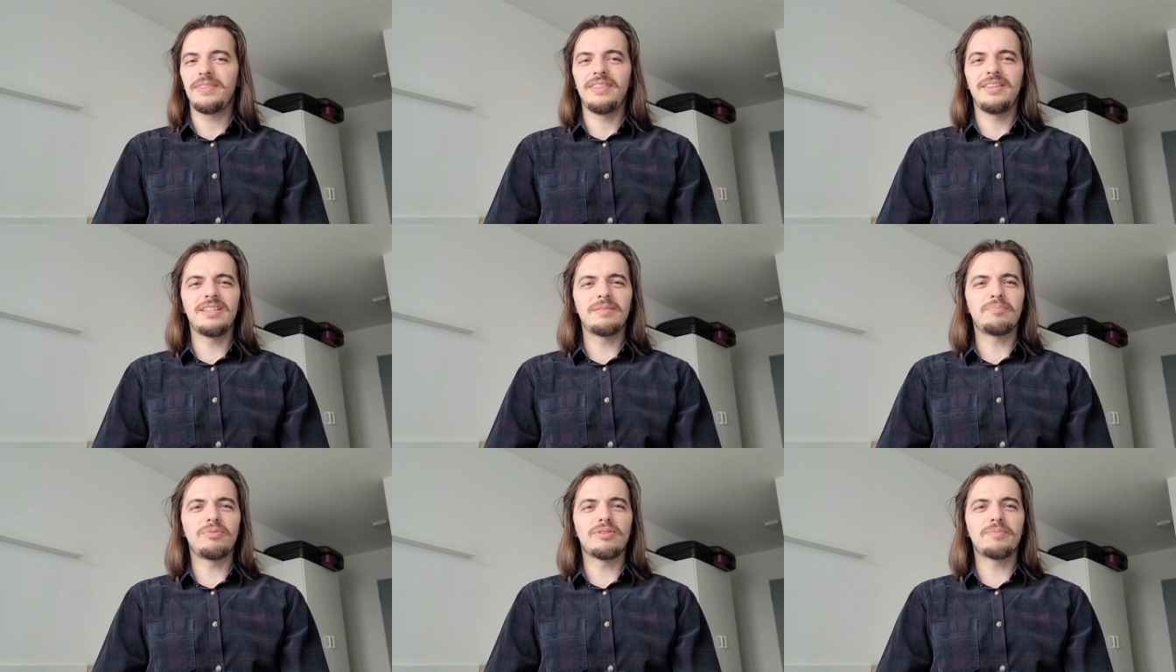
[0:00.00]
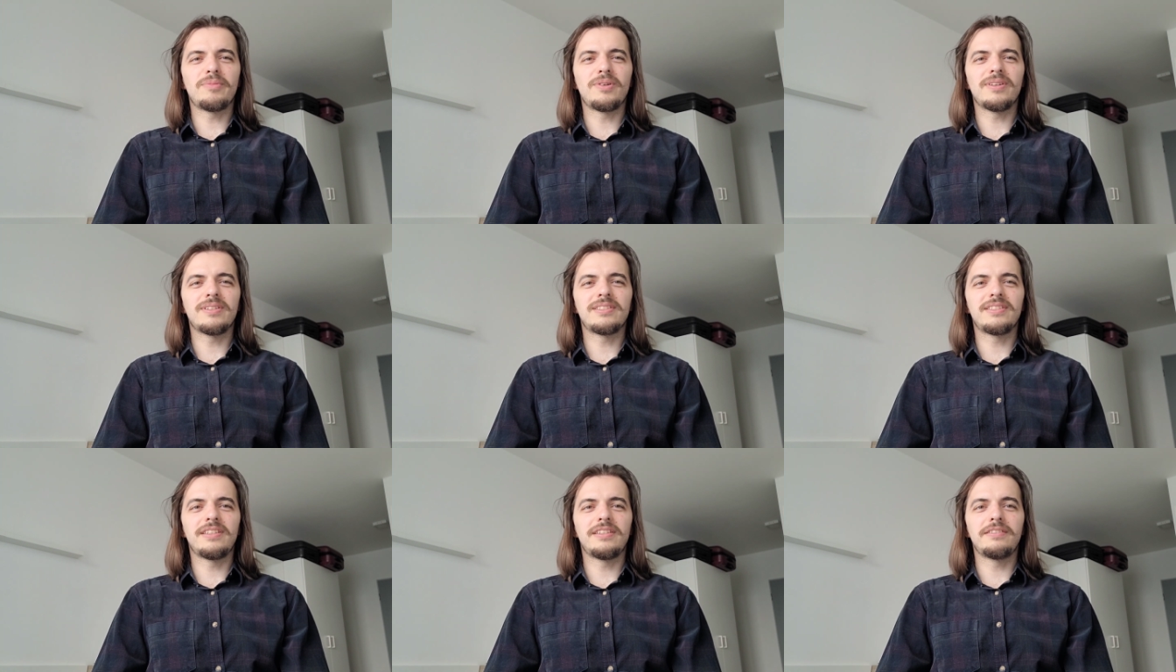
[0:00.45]
this book
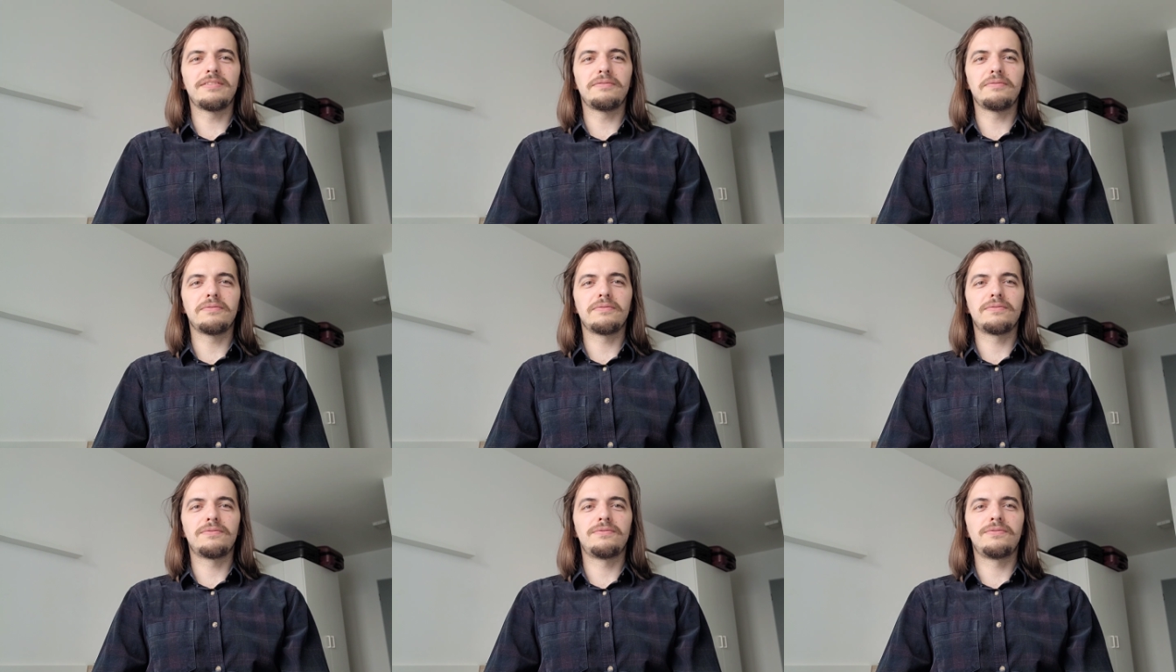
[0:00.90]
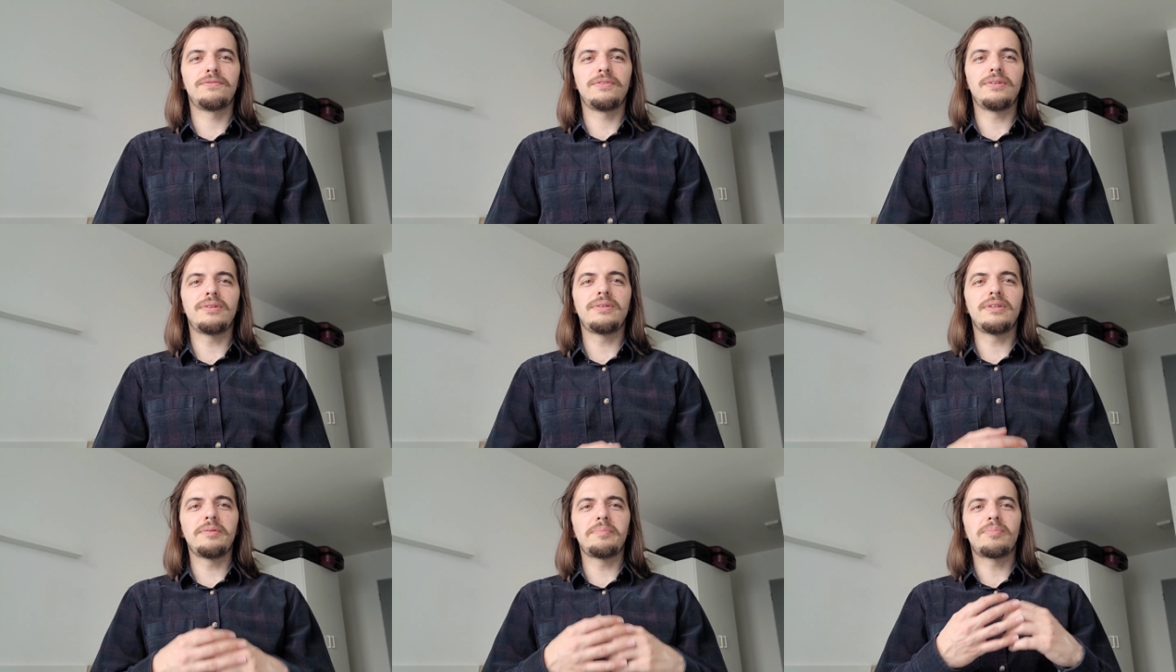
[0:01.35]
marks a
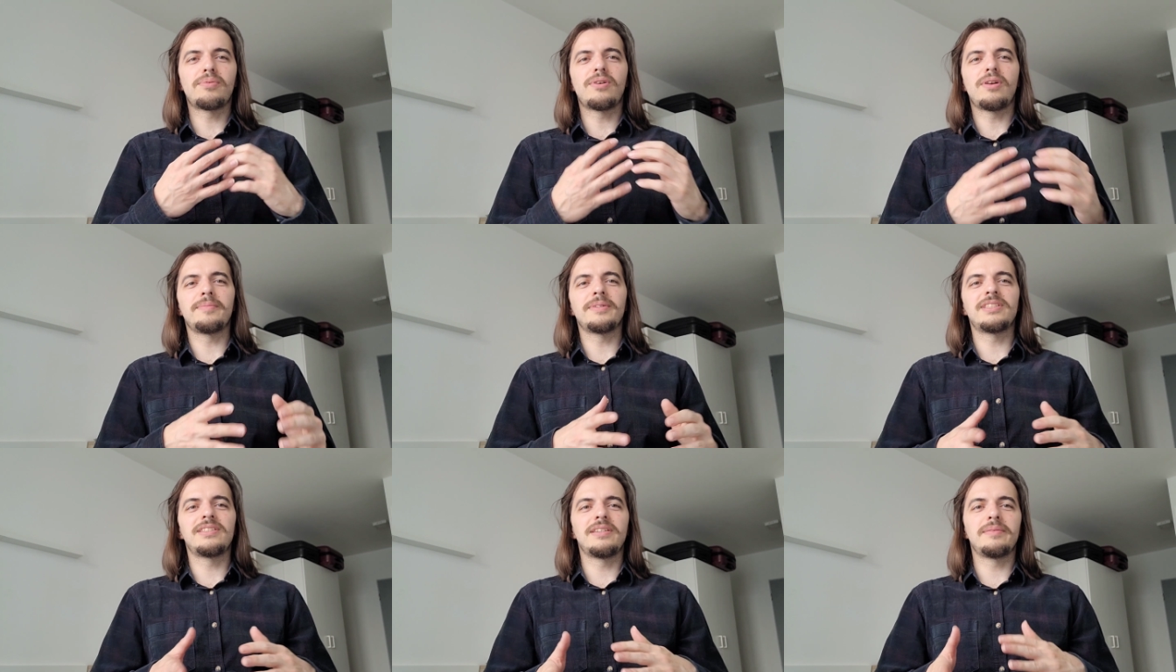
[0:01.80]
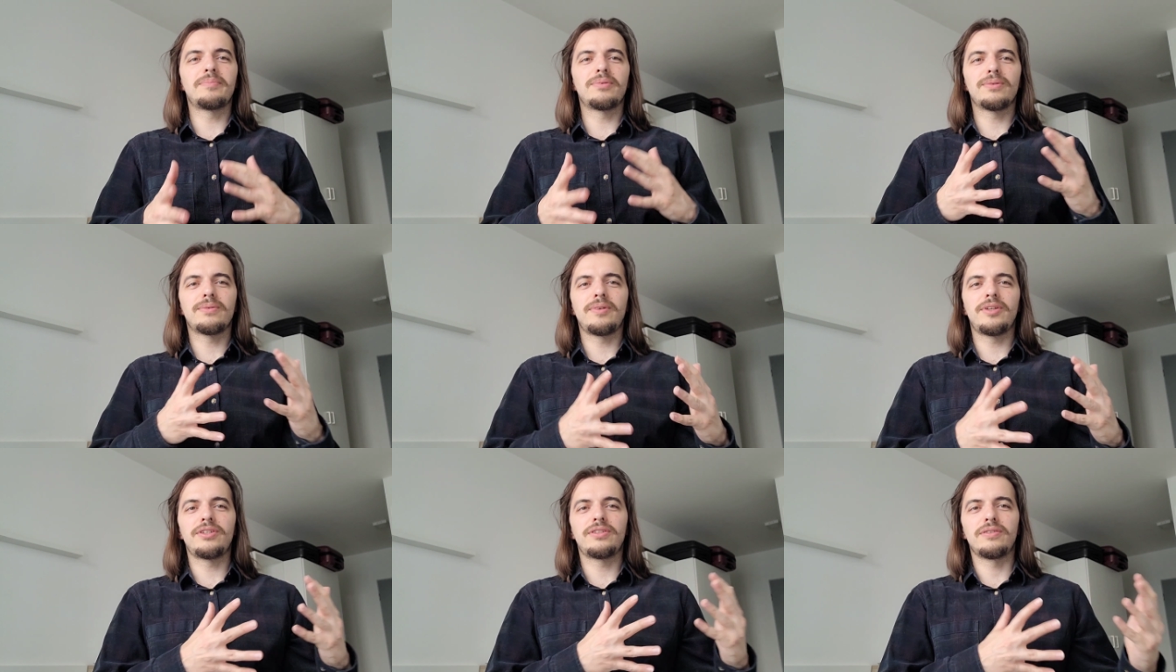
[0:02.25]
very promising
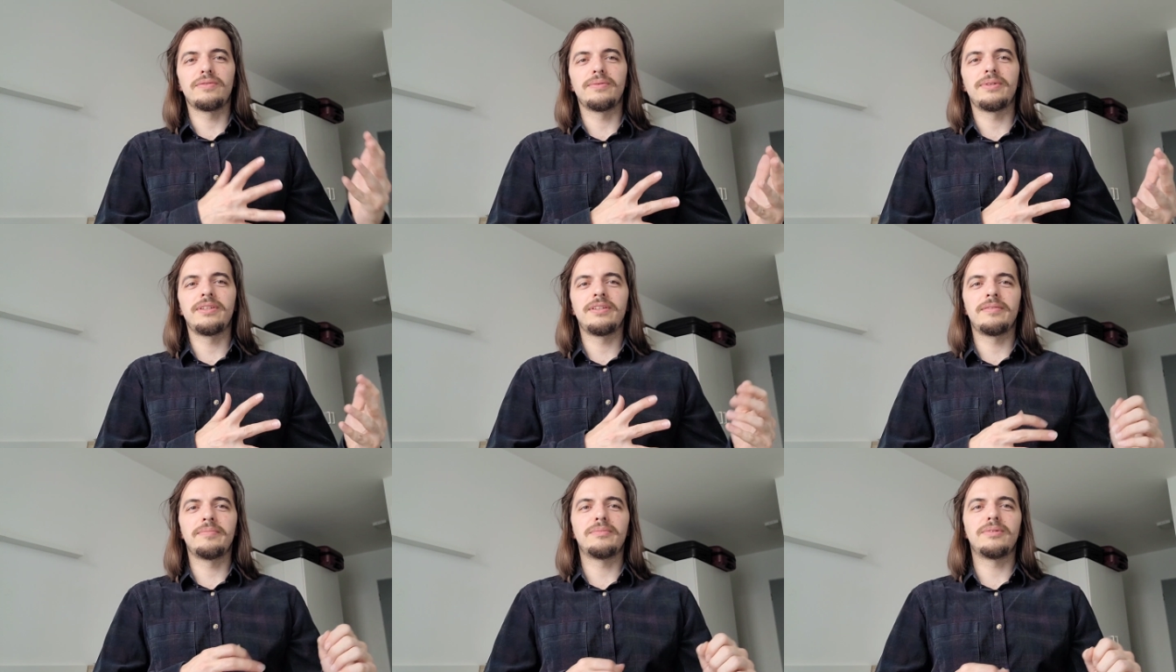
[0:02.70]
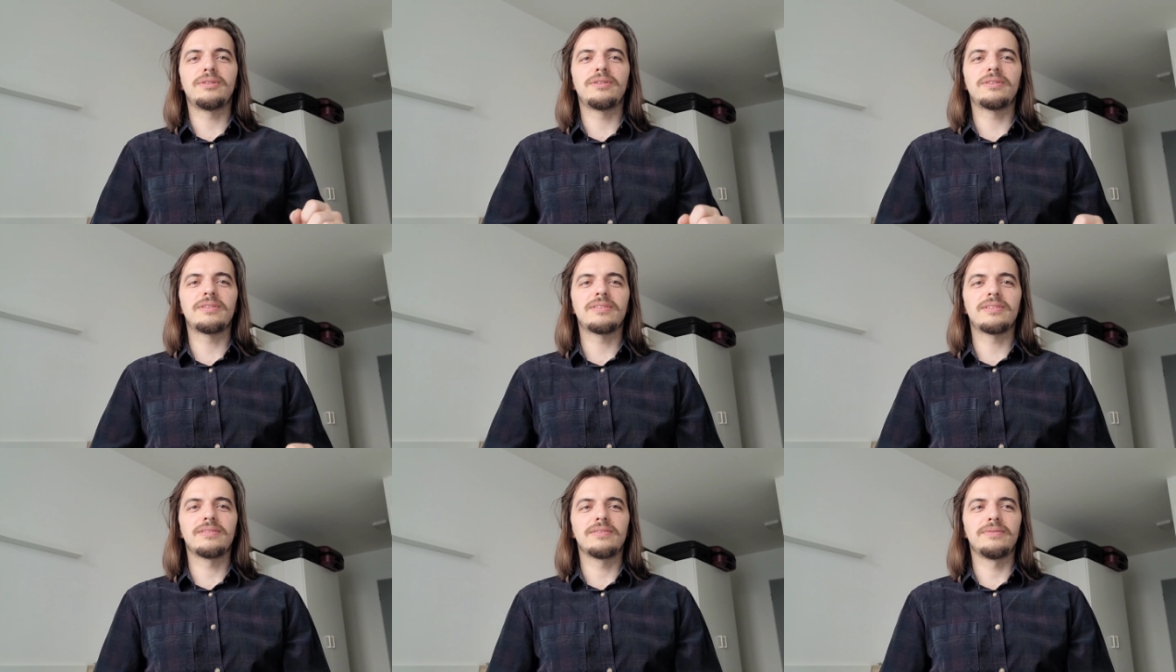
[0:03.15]
progression within Mark